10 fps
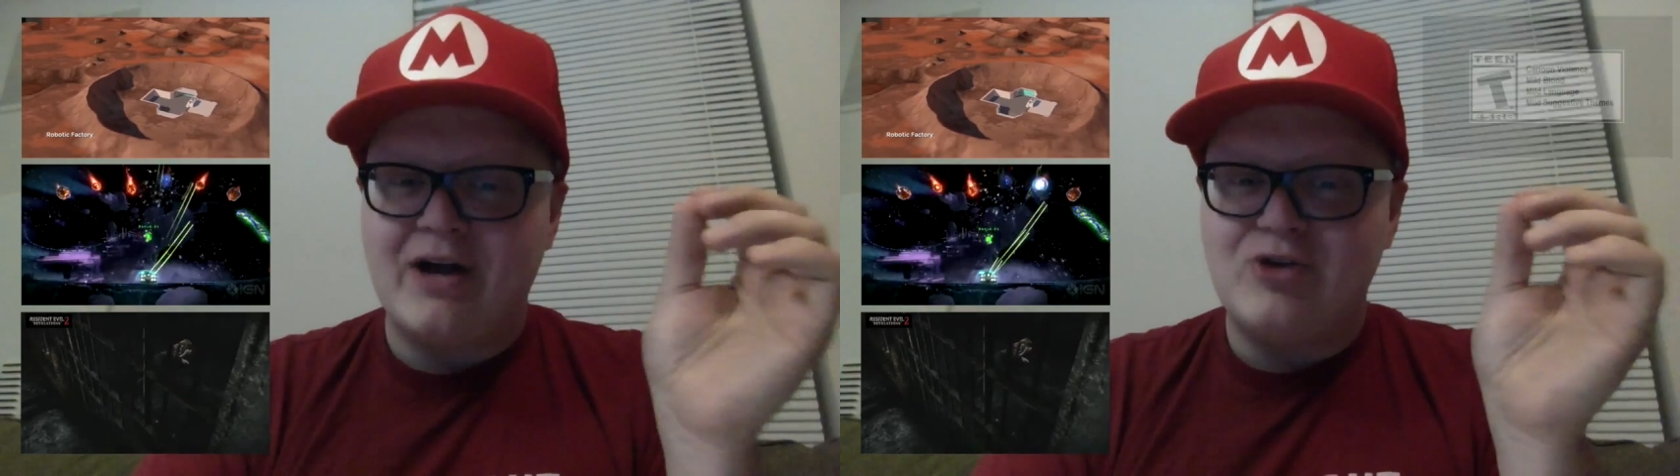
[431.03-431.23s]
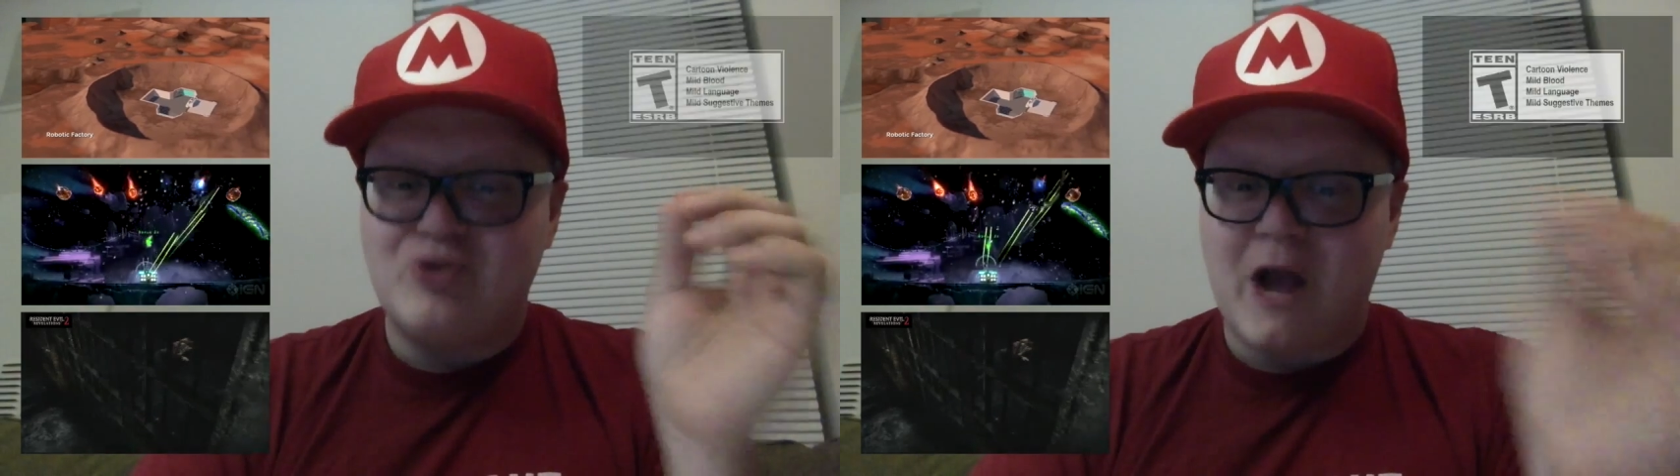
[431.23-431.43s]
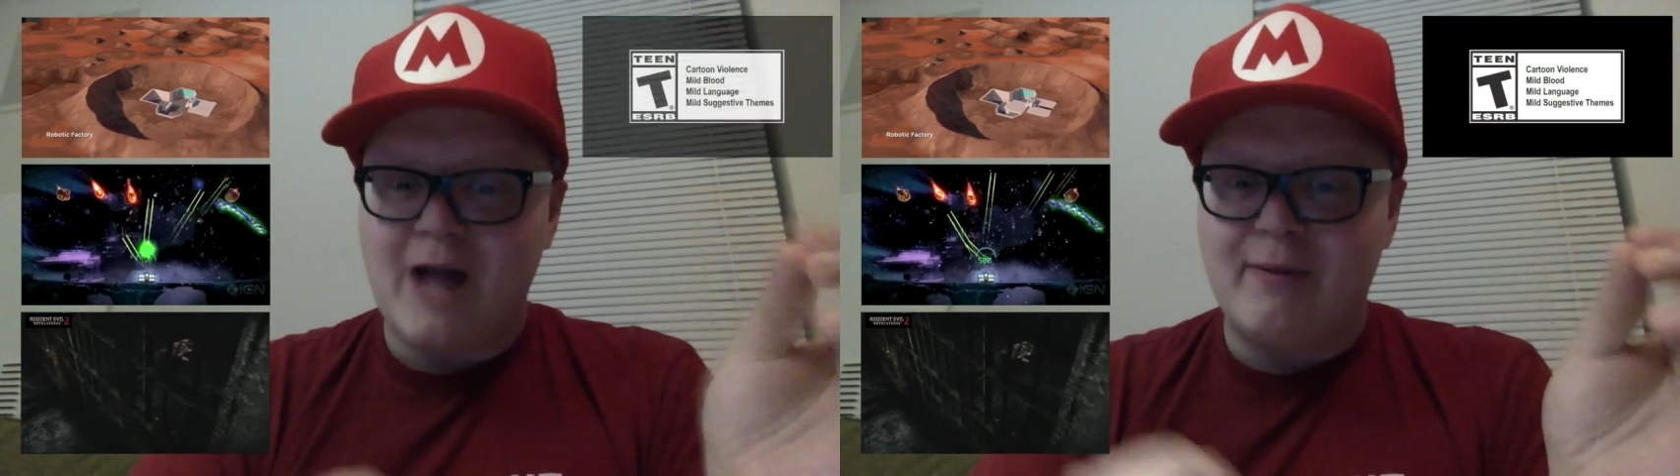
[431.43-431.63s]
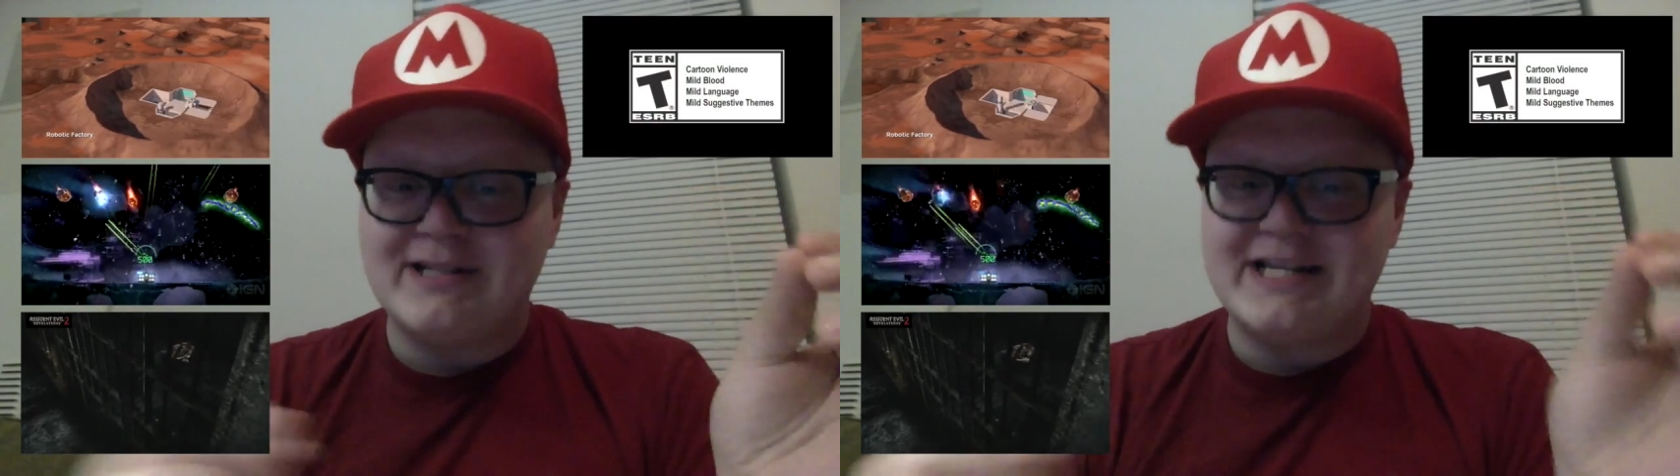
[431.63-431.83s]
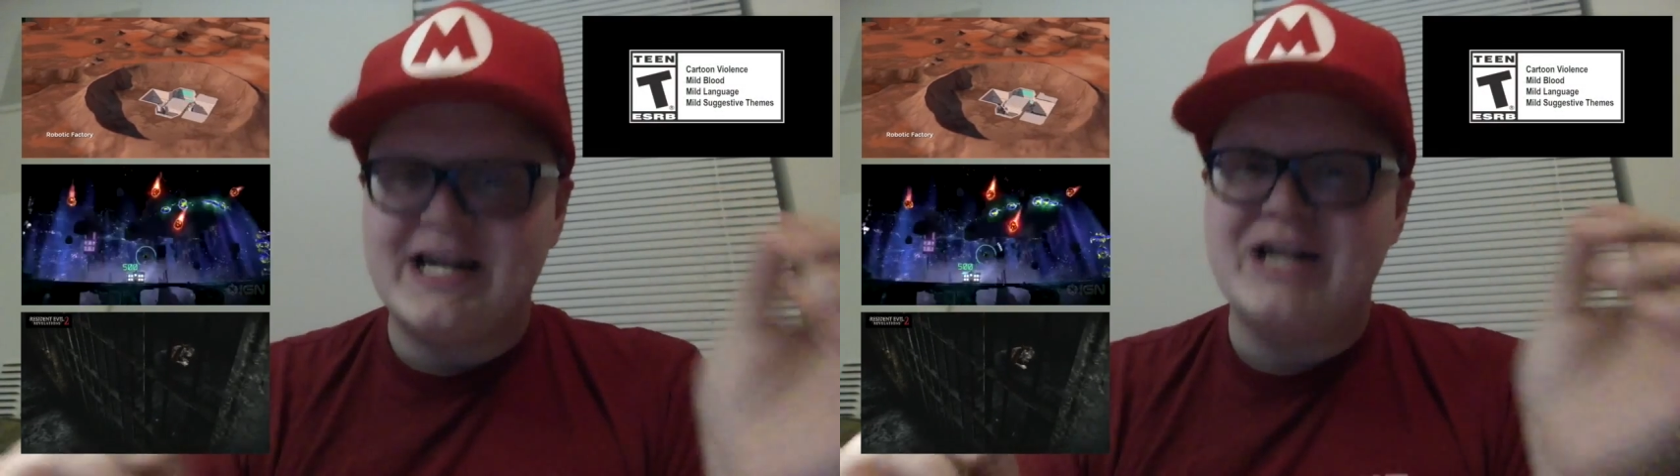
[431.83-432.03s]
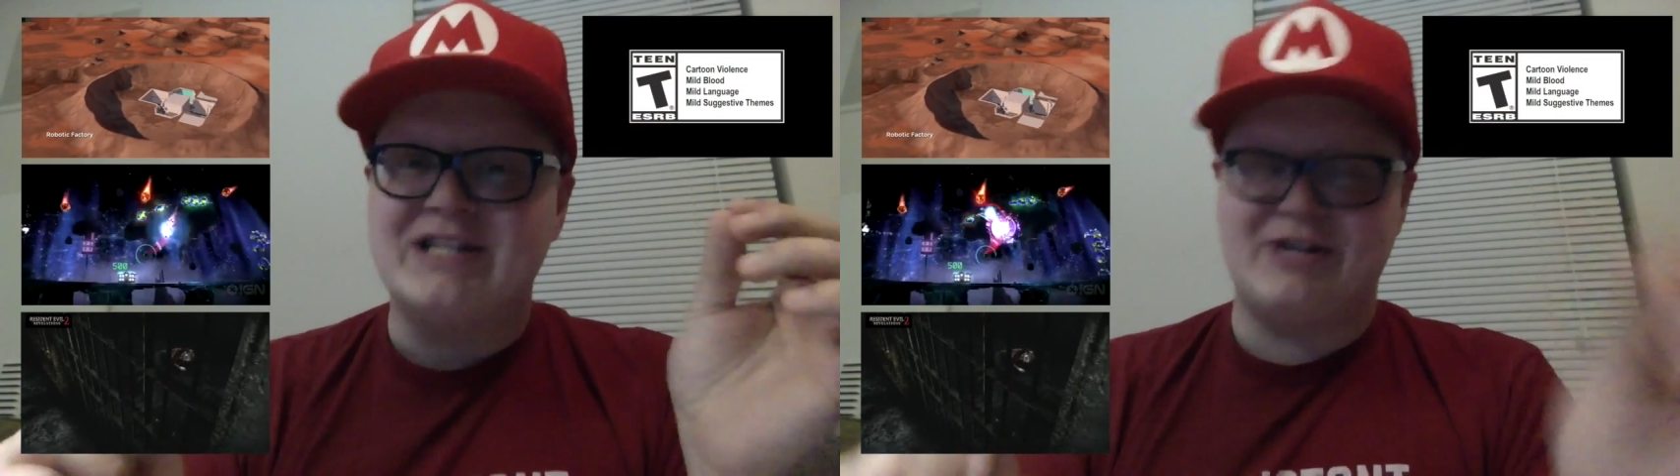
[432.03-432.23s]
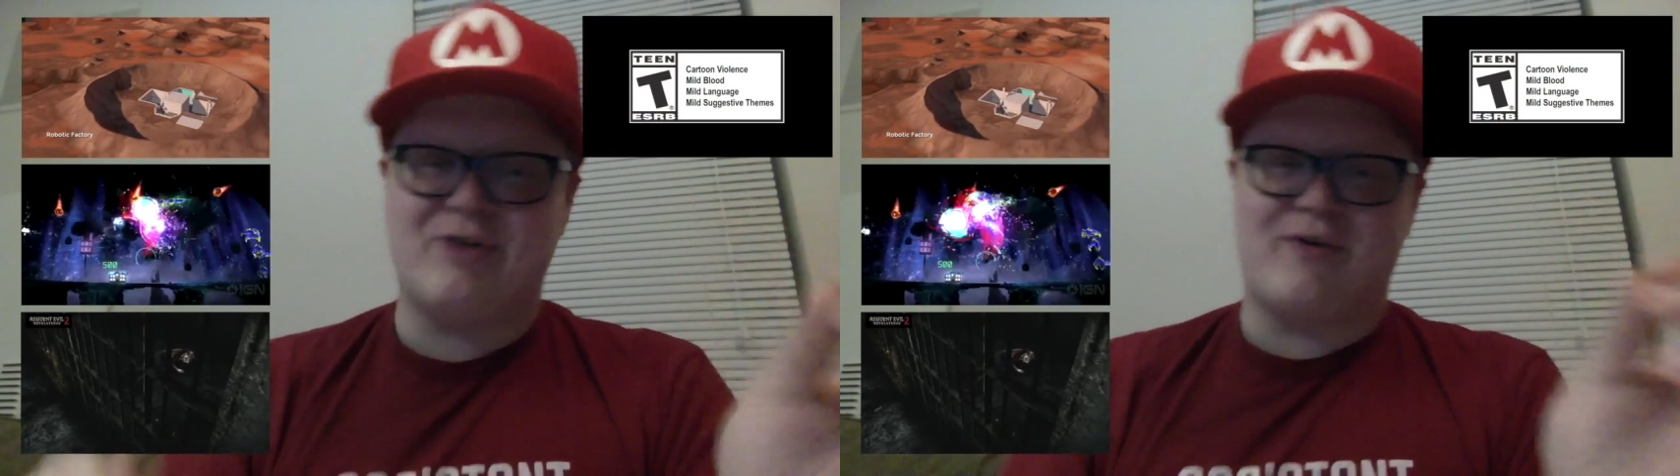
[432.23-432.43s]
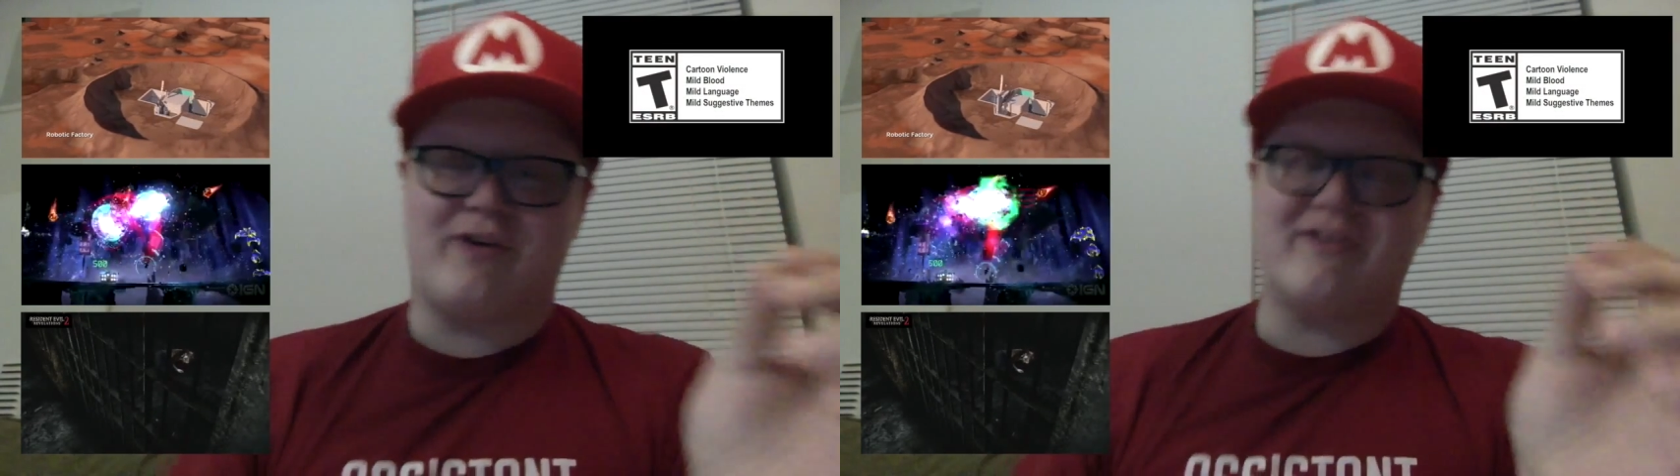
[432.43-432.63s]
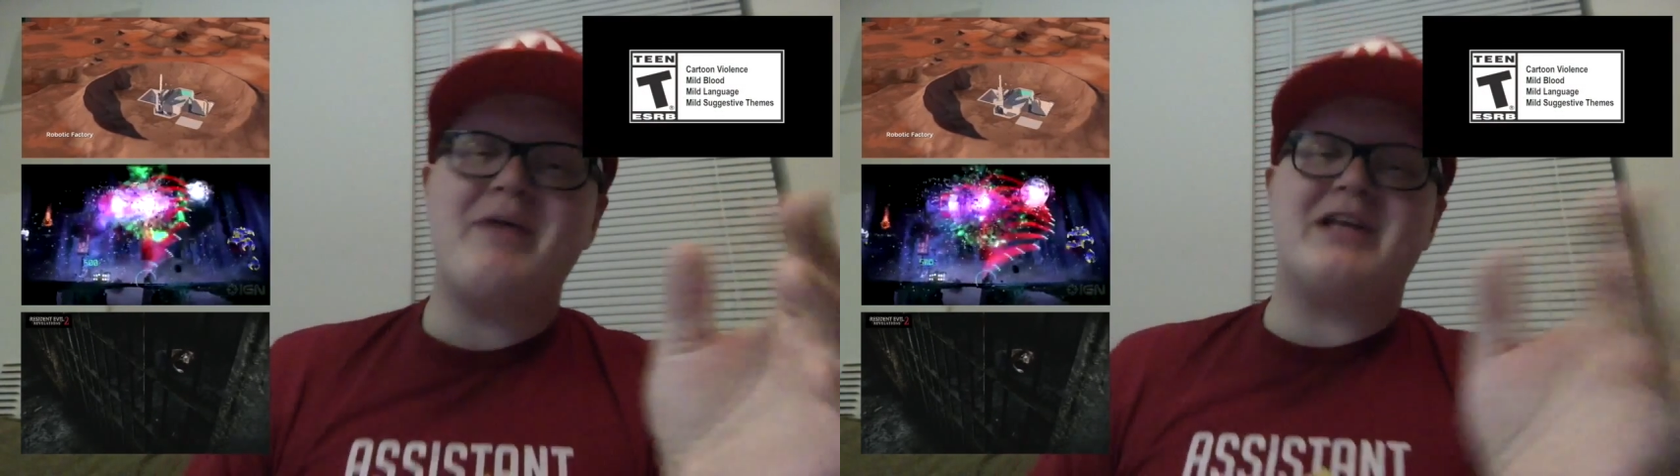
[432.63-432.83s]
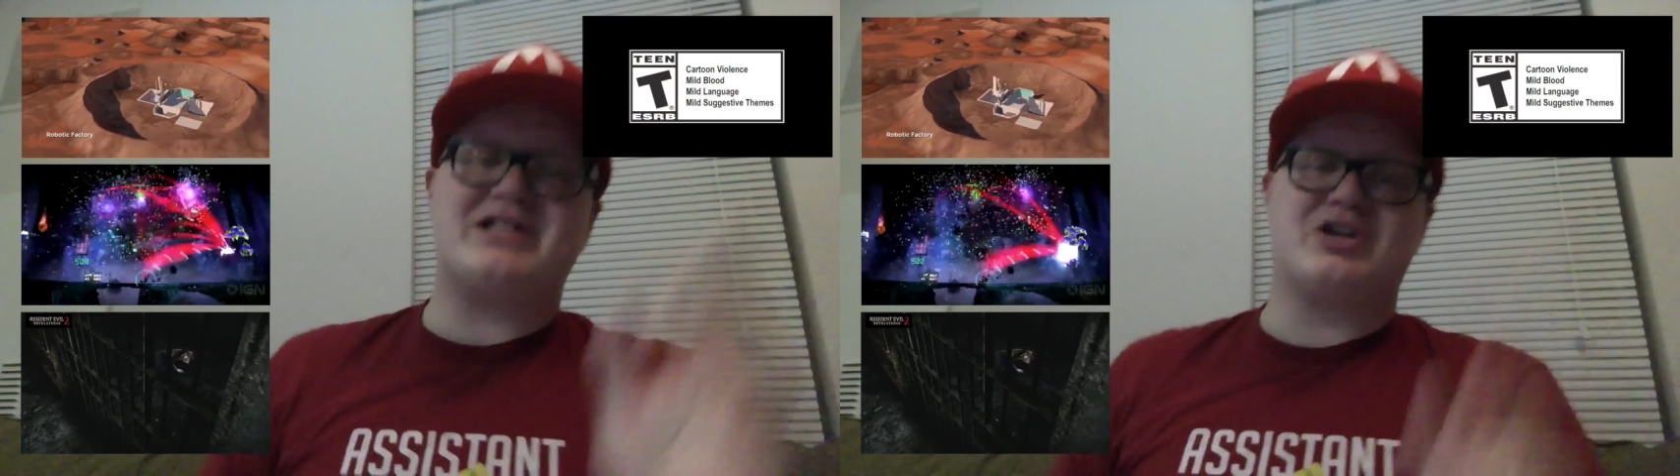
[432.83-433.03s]
Dragon Ball Z Xenoverse. Let me
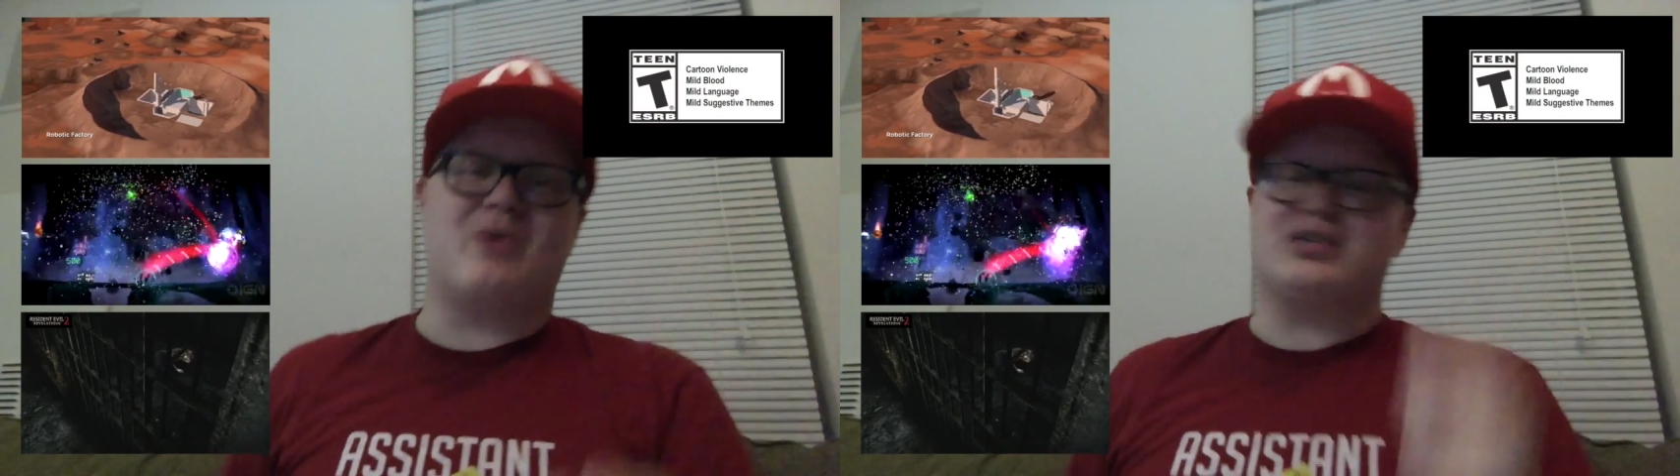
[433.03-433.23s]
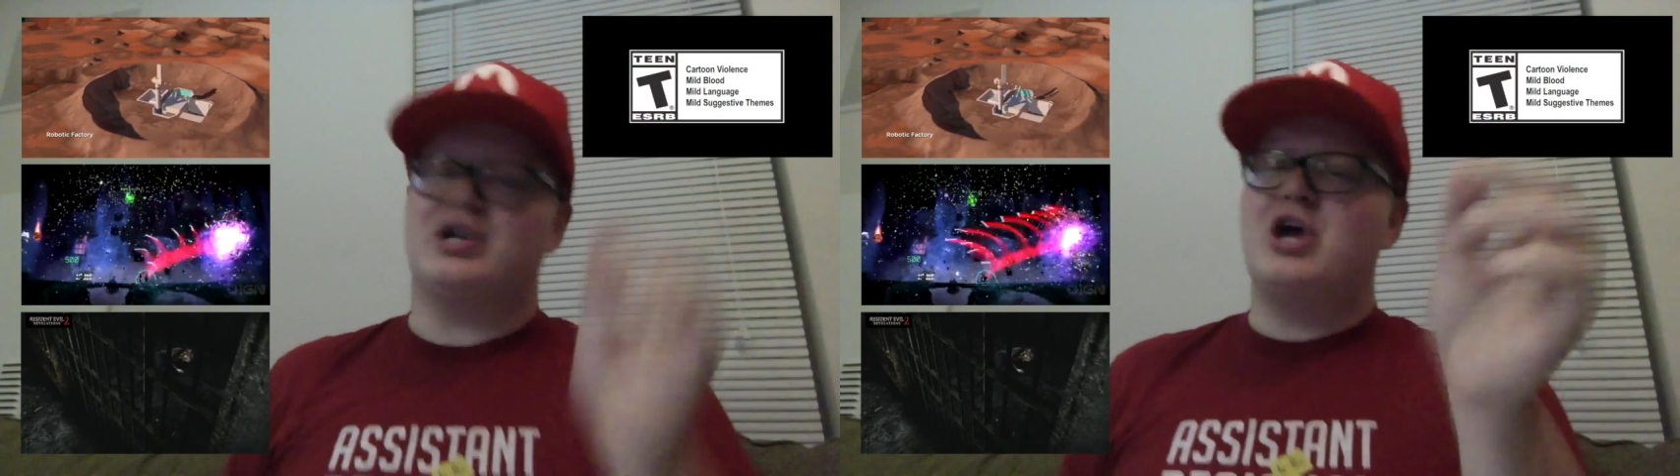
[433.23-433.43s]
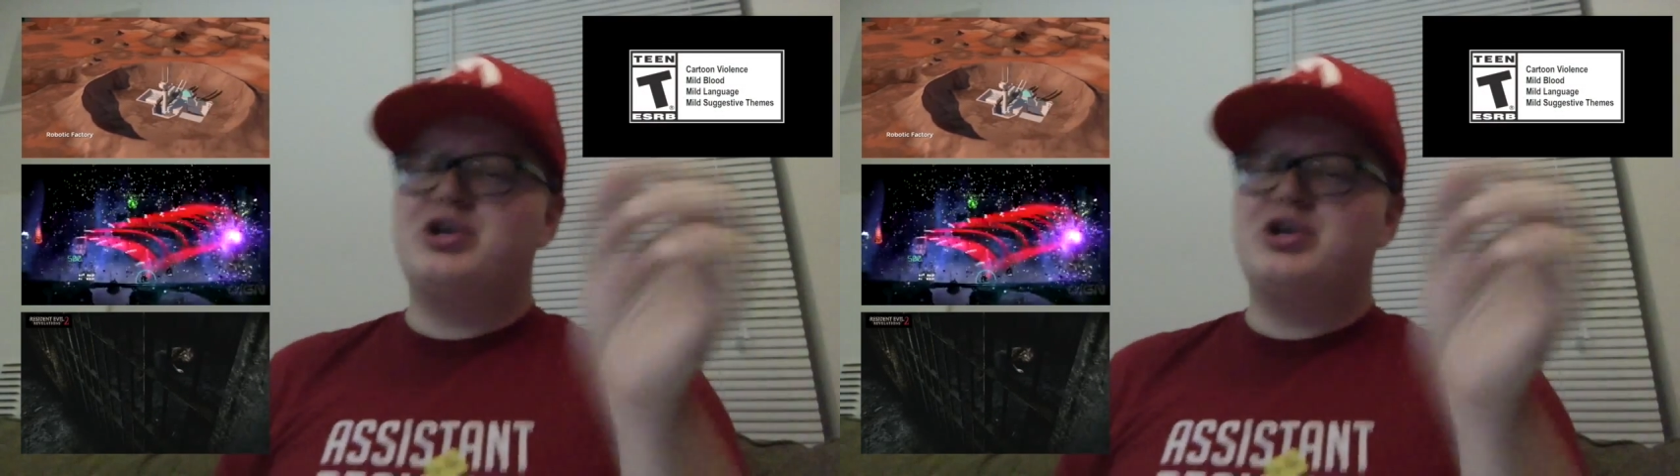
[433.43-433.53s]
ask you a question.